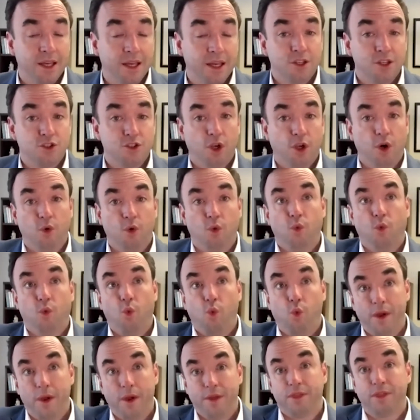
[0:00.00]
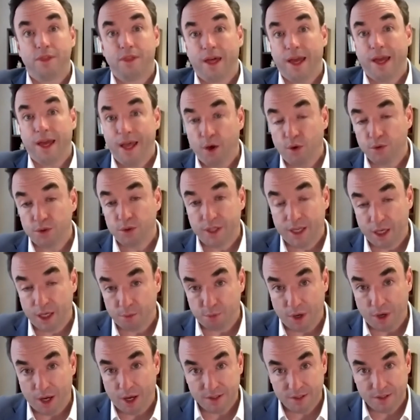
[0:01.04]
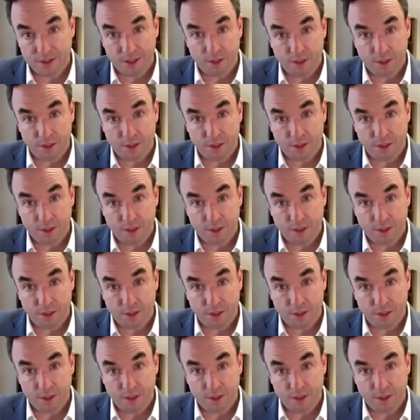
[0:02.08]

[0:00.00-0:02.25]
So with the healthcare proxy,